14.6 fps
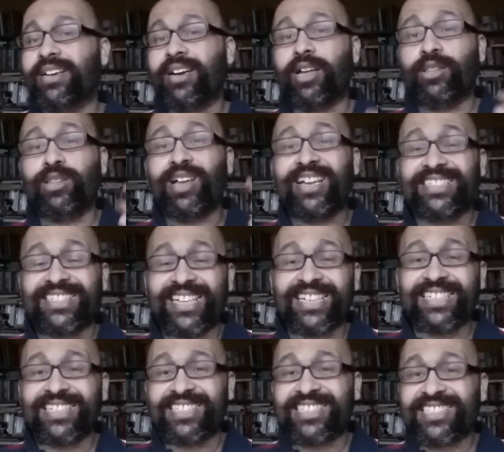Allah has
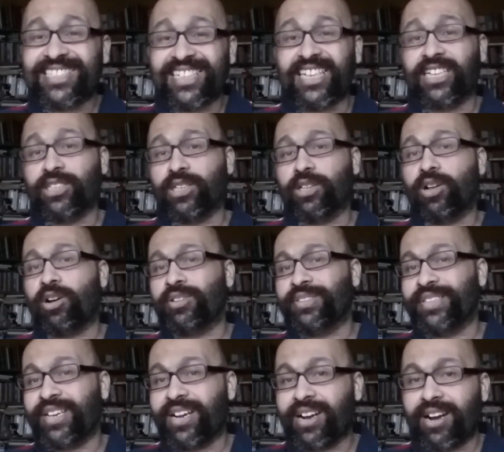set a seal on
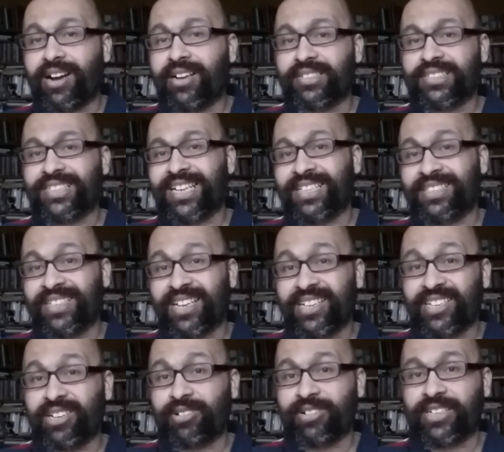their hearts and their
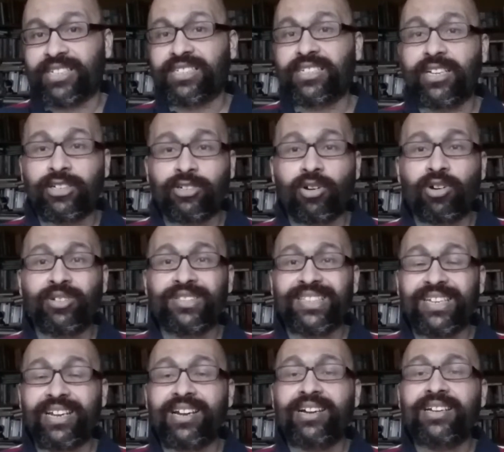hearings, and on
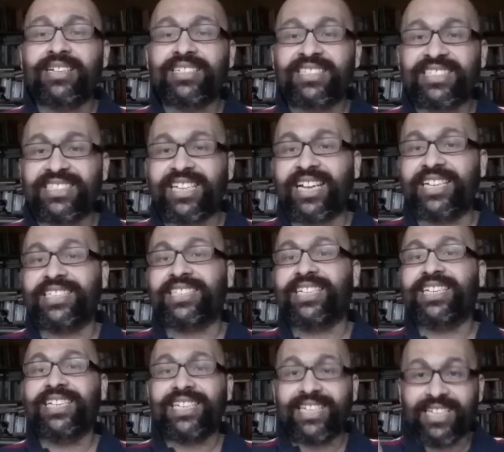their sight
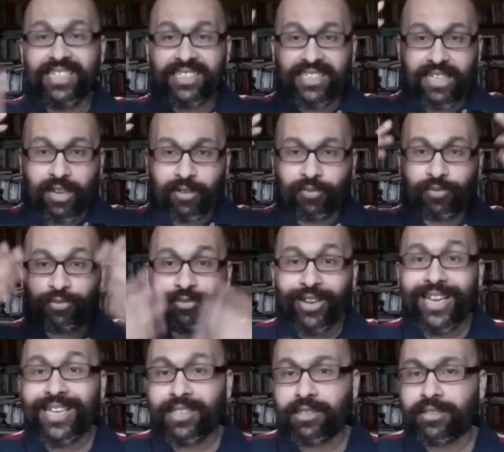is a
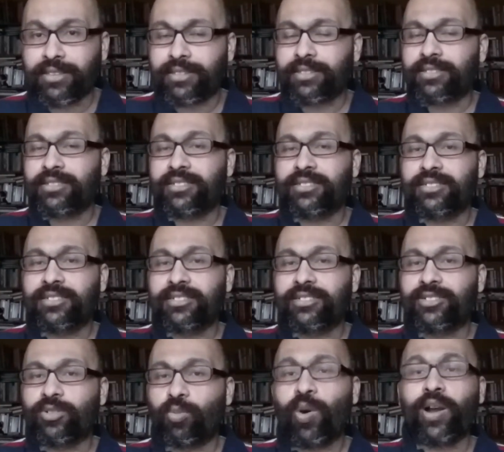veil.
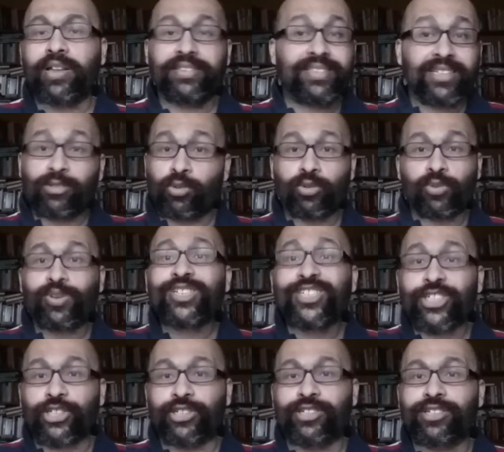Why? They don't
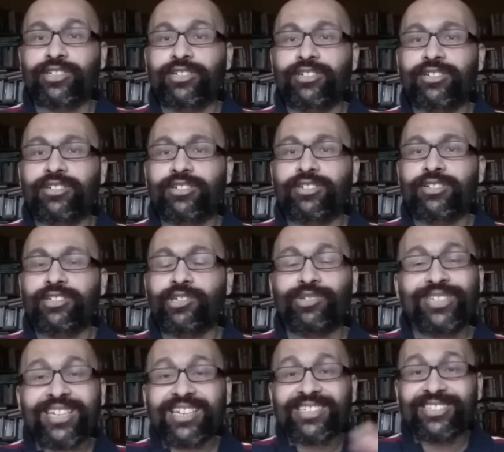question.
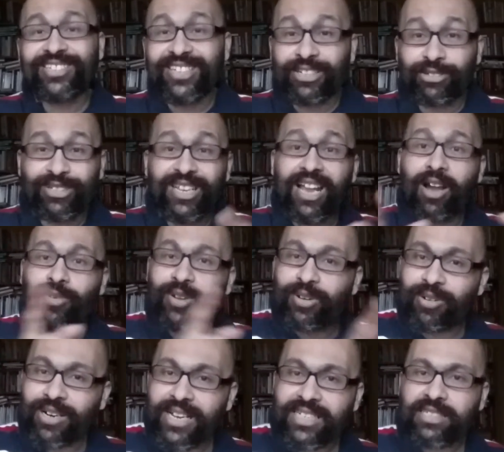You see how it
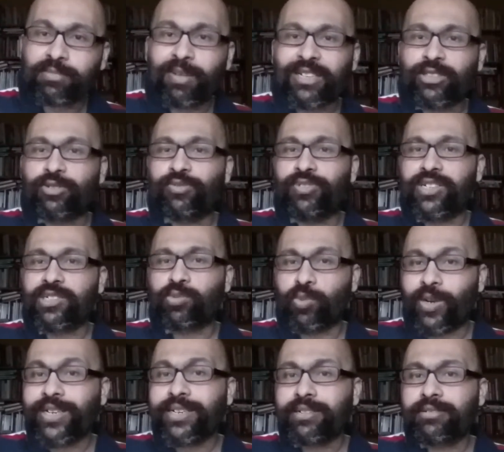relates back to verse
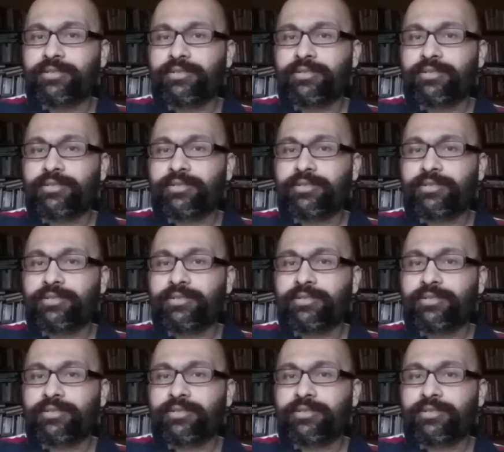1?